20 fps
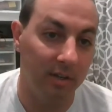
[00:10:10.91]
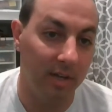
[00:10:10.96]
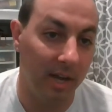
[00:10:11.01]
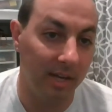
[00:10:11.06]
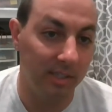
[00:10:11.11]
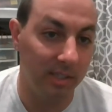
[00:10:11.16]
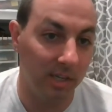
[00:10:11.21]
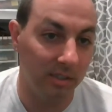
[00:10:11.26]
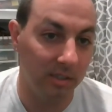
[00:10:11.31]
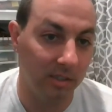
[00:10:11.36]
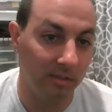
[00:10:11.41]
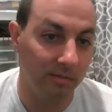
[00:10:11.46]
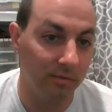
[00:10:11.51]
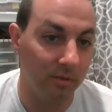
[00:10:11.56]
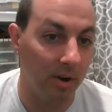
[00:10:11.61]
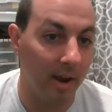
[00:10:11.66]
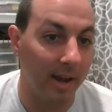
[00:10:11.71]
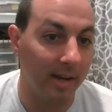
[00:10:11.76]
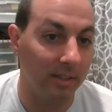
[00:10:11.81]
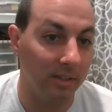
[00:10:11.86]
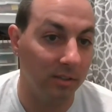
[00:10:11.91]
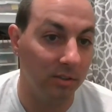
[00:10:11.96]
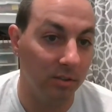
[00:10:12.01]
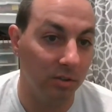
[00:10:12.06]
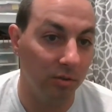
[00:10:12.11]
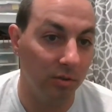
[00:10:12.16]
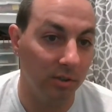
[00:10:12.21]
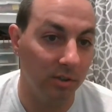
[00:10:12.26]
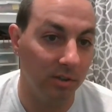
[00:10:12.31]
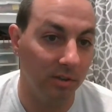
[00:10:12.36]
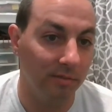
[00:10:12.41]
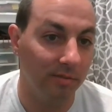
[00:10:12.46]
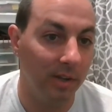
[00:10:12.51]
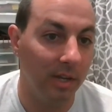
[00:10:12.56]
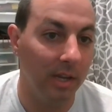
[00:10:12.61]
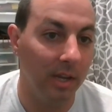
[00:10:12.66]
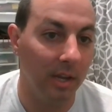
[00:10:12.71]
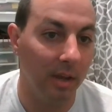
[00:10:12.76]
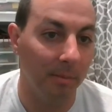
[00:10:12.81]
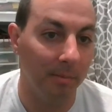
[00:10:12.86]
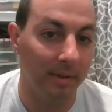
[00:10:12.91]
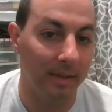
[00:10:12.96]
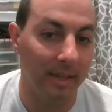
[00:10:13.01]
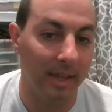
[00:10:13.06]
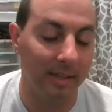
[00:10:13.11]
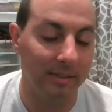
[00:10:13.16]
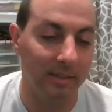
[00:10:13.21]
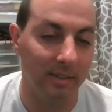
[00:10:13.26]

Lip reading: digestive tract as soon as you're feeding them. And